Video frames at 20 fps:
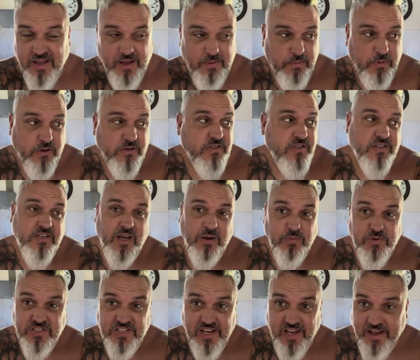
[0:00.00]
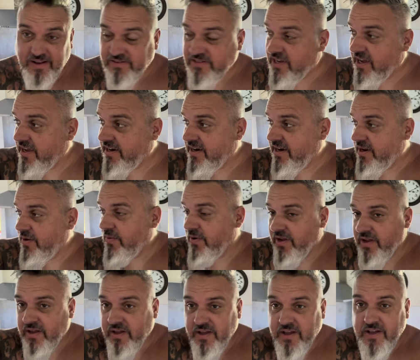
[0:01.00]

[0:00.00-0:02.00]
Most of the time we sit outside anyway.